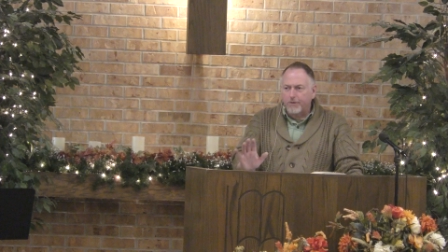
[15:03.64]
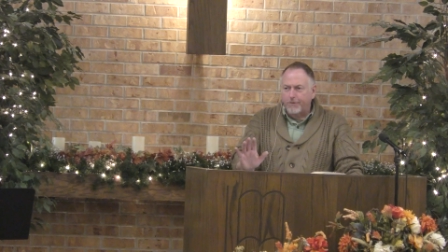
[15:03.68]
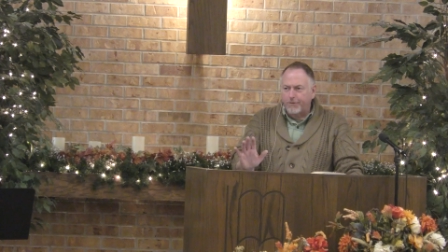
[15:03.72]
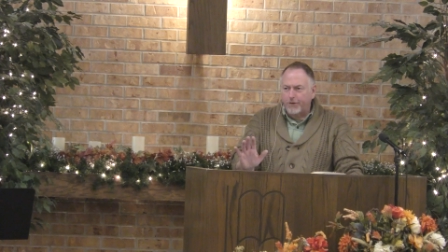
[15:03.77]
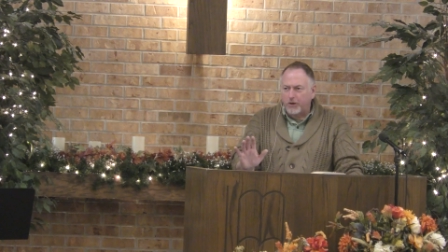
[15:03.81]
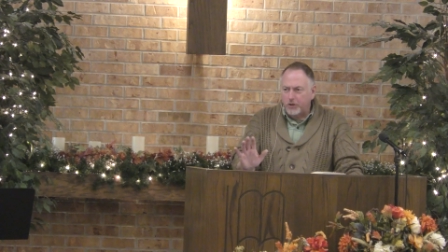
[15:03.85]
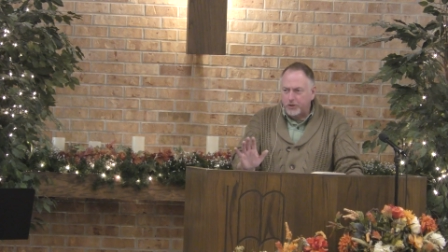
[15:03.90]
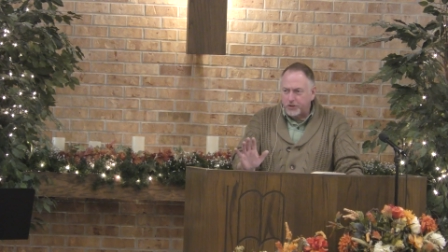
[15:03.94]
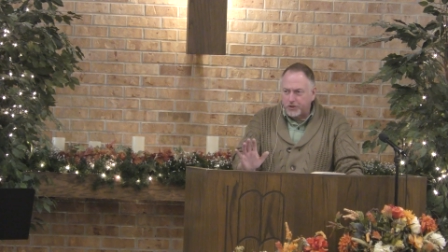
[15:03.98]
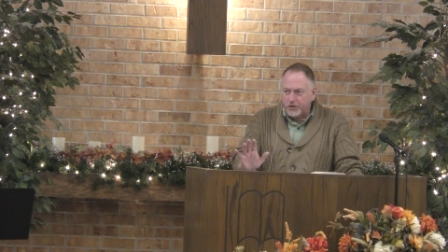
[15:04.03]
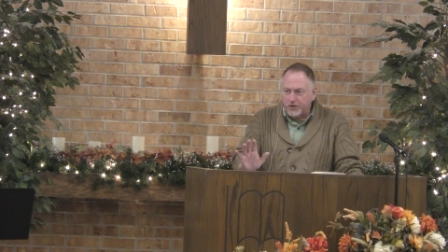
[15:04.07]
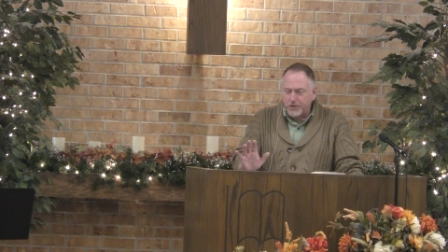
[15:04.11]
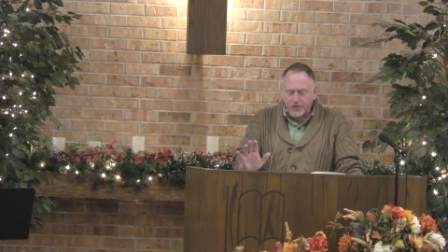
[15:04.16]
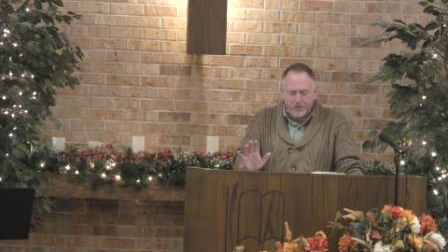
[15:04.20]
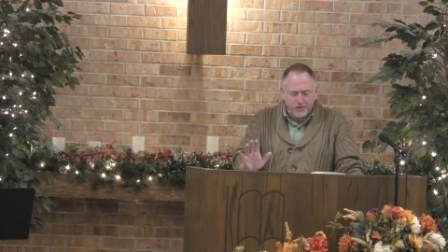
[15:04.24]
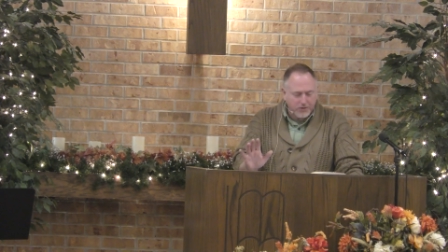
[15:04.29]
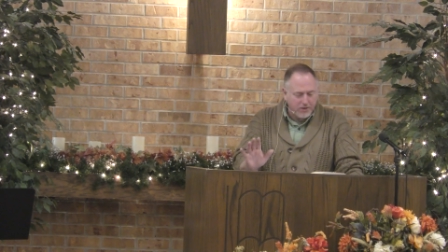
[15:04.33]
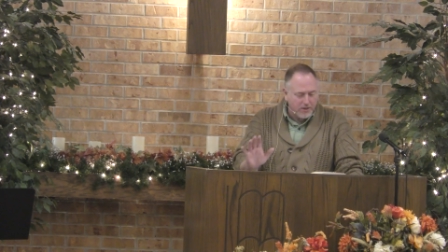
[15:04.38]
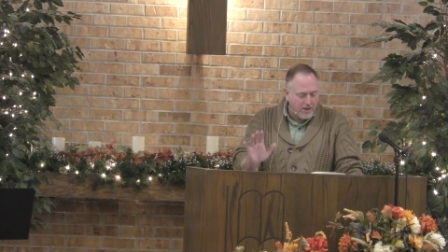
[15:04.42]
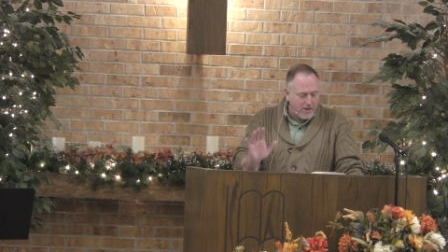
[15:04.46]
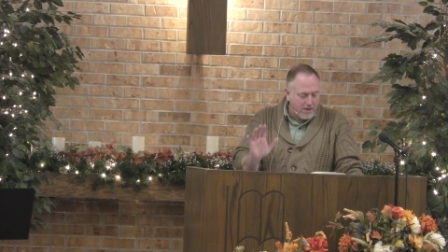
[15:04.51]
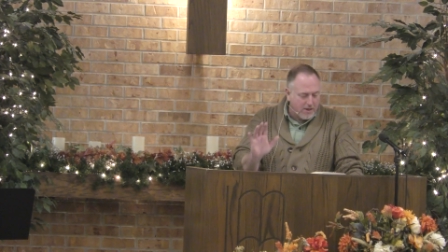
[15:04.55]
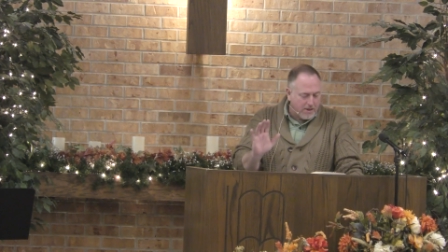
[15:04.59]
verses,
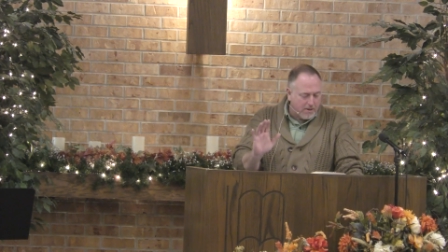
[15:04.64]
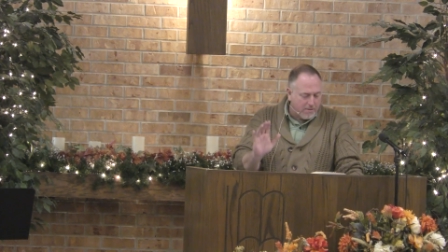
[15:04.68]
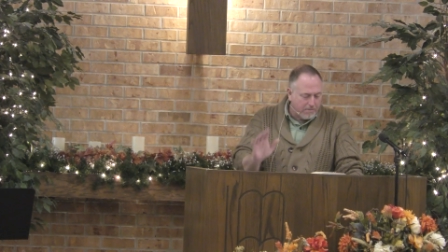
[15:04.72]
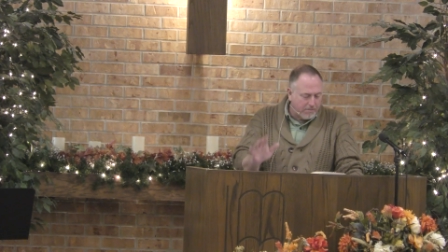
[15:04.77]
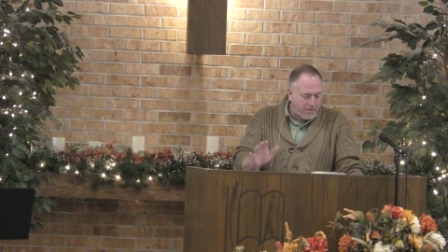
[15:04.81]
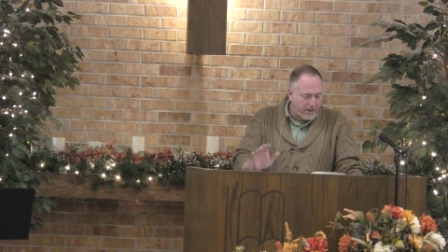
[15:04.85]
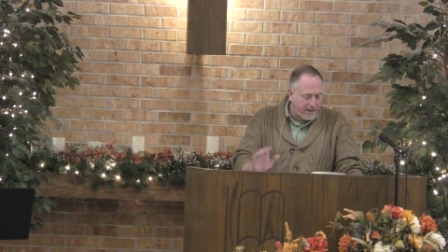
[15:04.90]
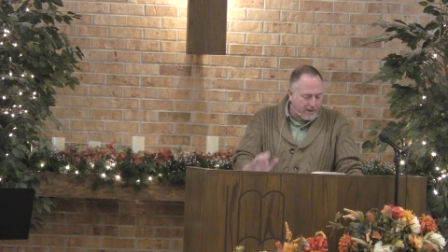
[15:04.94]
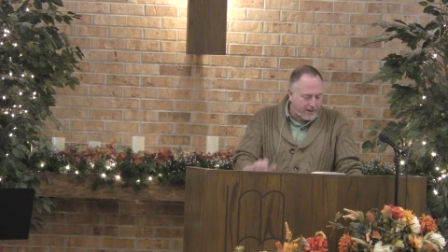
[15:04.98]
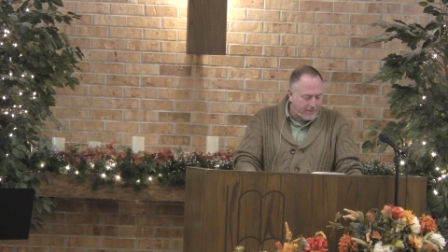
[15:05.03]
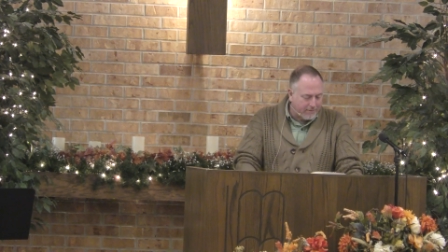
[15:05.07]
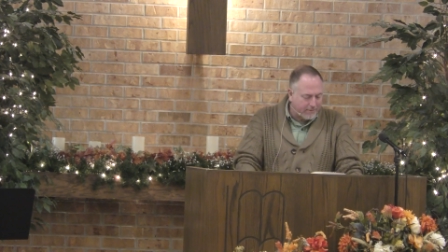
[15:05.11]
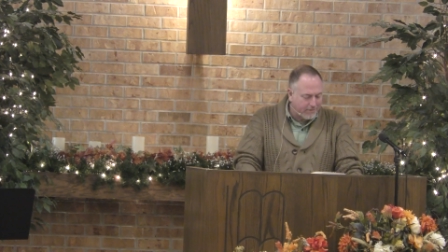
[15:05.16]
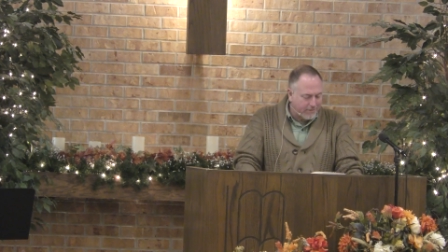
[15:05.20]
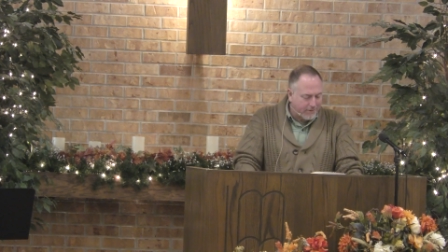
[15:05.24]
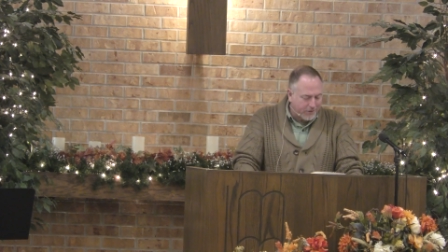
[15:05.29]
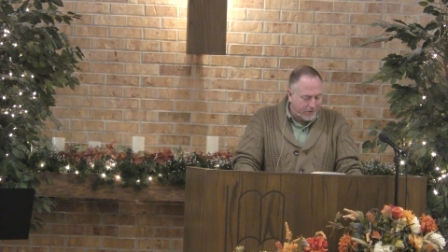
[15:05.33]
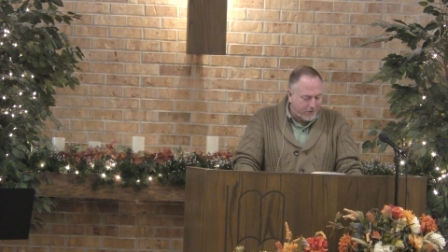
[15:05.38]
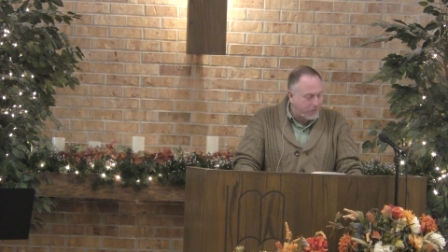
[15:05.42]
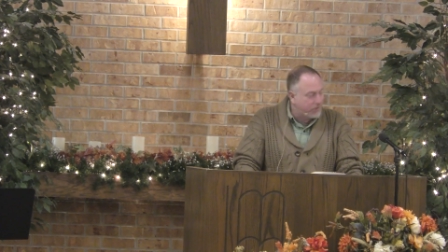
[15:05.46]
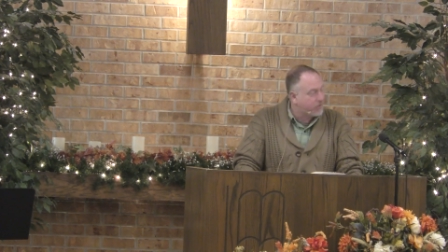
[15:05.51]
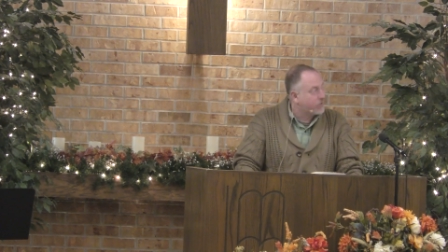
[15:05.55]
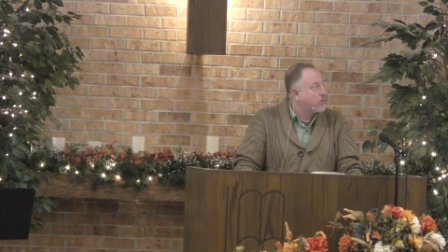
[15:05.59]
but
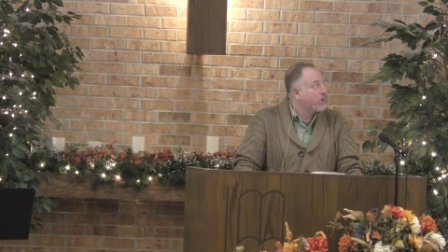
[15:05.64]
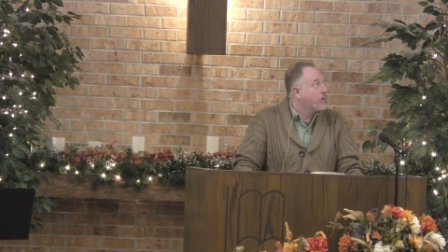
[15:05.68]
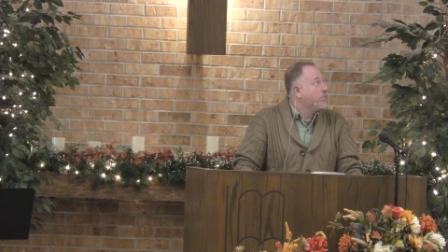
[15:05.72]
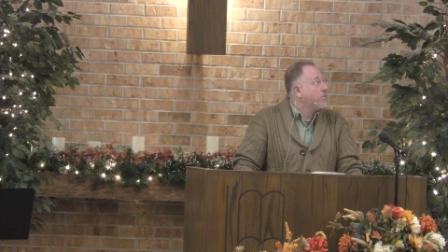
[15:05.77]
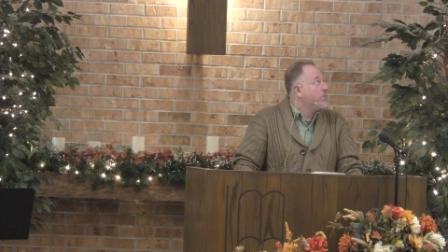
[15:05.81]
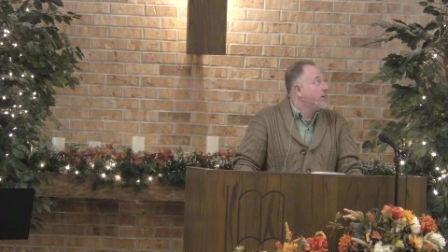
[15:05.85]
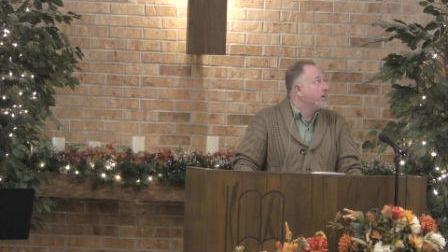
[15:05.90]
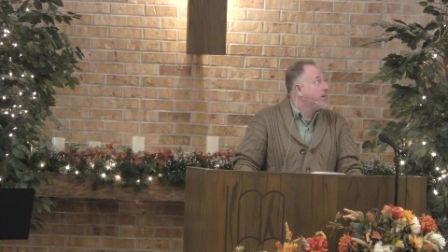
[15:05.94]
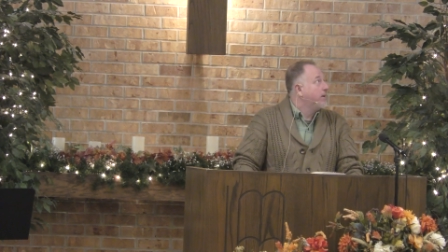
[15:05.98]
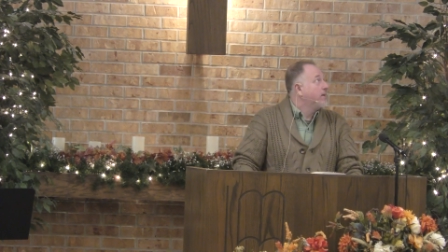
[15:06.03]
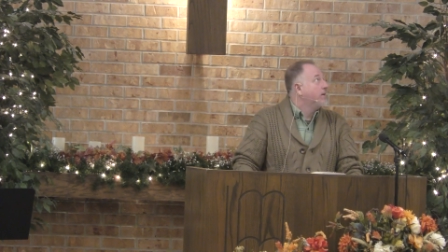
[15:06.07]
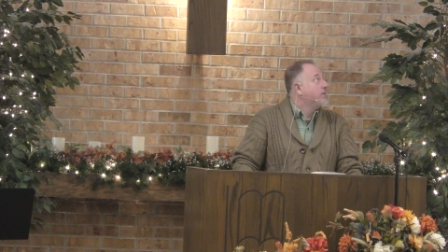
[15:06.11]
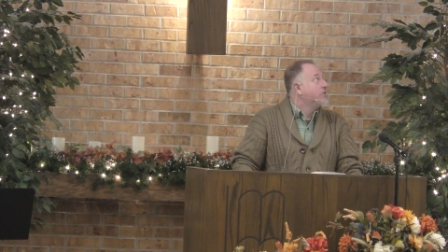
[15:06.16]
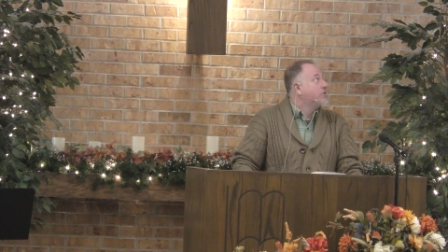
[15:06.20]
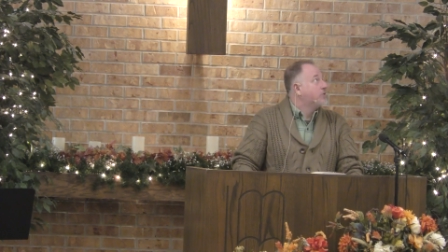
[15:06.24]
this is going to be